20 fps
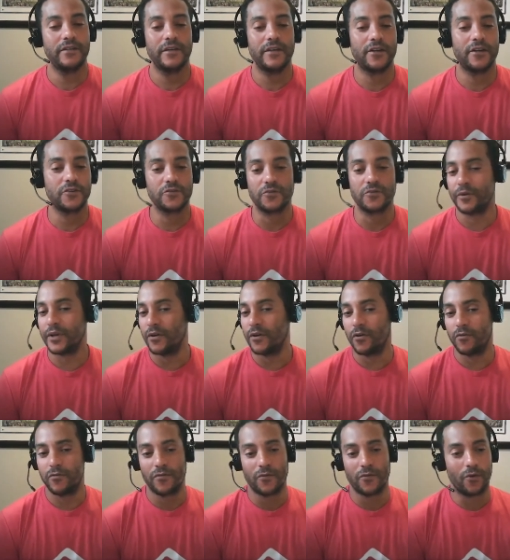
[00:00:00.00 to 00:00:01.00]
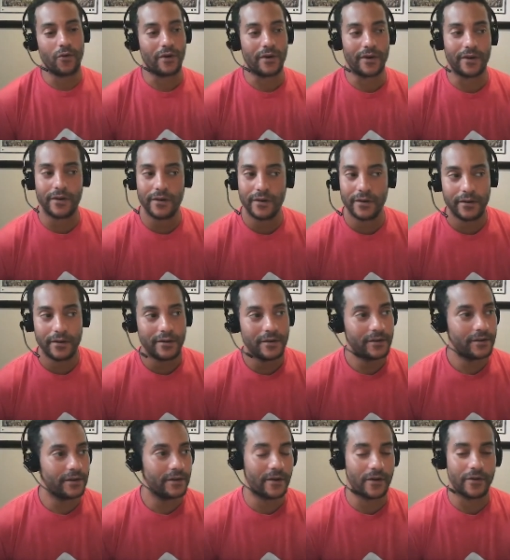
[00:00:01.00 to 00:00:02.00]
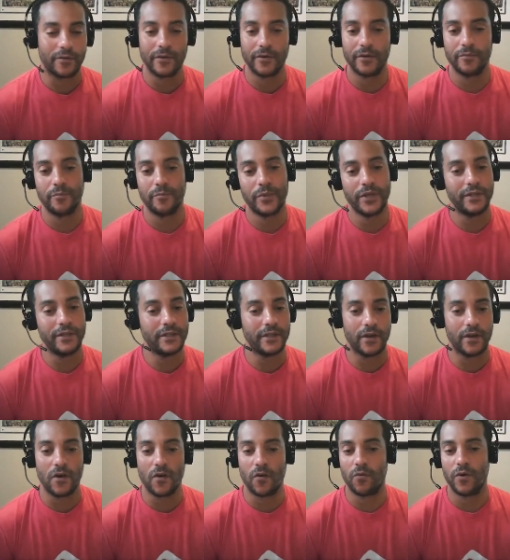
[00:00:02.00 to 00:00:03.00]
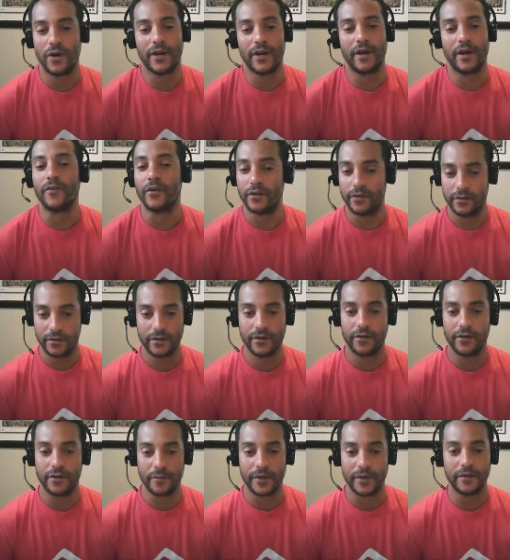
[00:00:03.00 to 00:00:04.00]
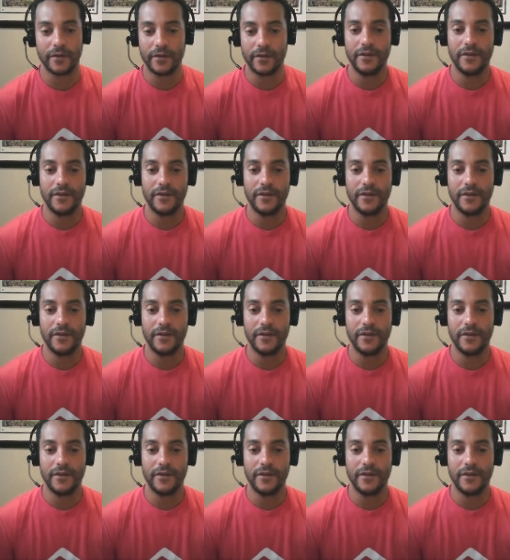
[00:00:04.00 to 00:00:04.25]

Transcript: Here's where we go for, you know, PTO, whatever. You know what I mean? Yeah.